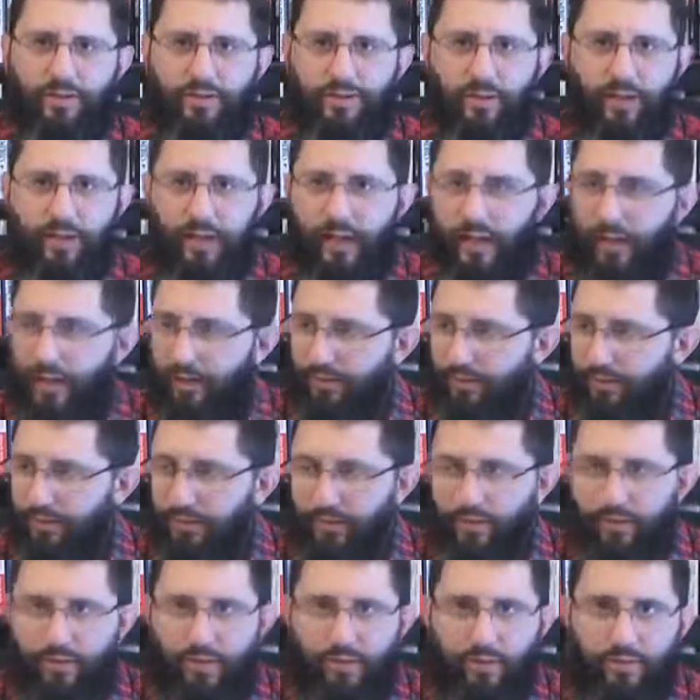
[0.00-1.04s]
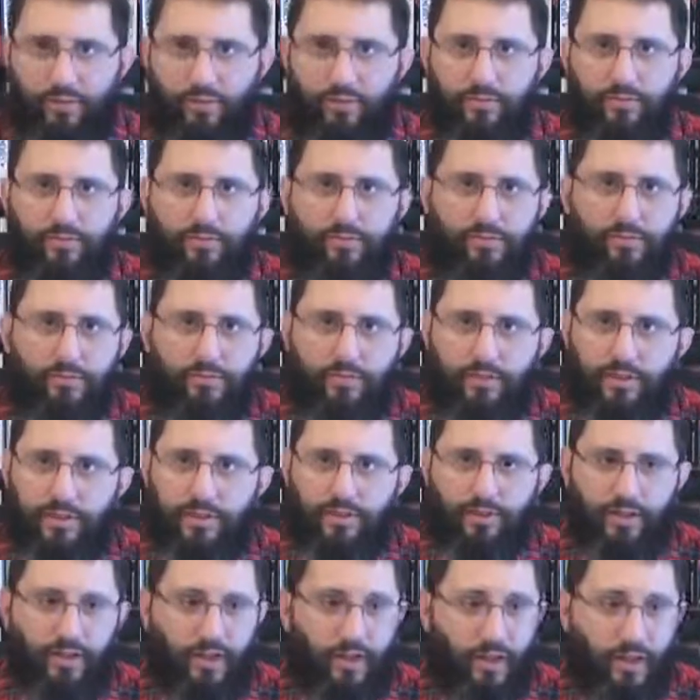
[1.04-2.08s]
He's like, I really don't know.
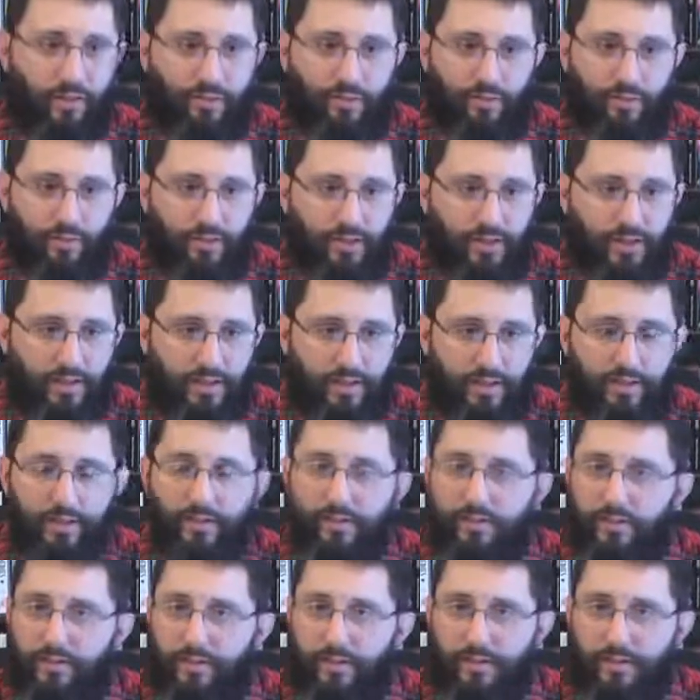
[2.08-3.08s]
He's like, I have no idea.